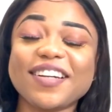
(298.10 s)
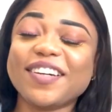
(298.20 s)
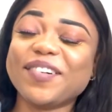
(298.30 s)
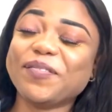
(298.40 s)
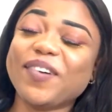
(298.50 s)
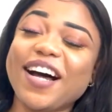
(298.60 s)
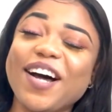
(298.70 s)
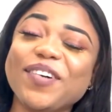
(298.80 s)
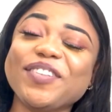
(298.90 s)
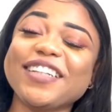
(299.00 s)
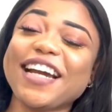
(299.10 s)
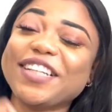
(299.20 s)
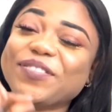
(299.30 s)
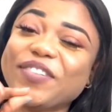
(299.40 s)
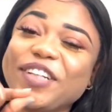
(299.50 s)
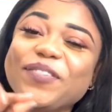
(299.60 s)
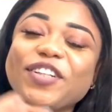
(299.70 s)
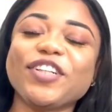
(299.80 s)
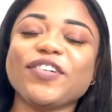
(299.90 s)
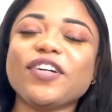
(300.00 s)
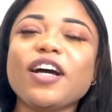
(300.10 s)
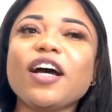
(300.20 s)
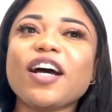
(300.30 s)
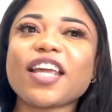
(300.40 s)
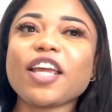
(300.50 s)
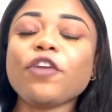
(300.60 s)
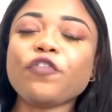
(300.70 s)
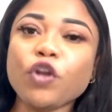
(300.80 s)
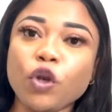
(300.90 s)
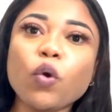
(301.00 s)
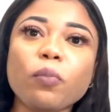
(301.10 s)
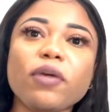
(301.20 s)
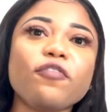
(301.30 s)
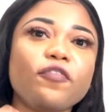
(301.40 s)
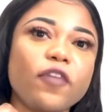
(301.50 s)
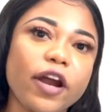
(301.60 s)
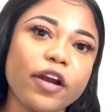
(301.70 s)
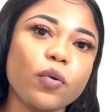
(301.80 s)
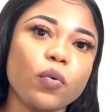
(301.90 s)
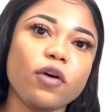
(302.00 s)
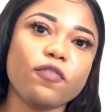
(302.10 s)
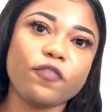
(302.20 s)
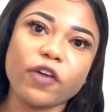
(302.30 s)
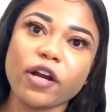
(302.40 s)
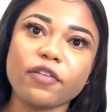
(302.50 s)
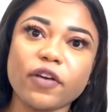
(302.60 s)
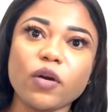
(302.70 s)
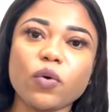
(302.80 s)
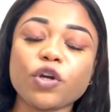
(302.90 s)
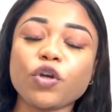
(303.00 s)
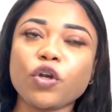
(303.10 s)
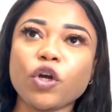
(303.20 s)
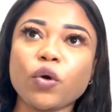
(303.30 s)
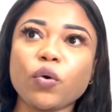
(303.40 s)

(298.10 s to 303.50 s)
Wow, you guys really want to know. Okay, if you know me very well, very, very well, you know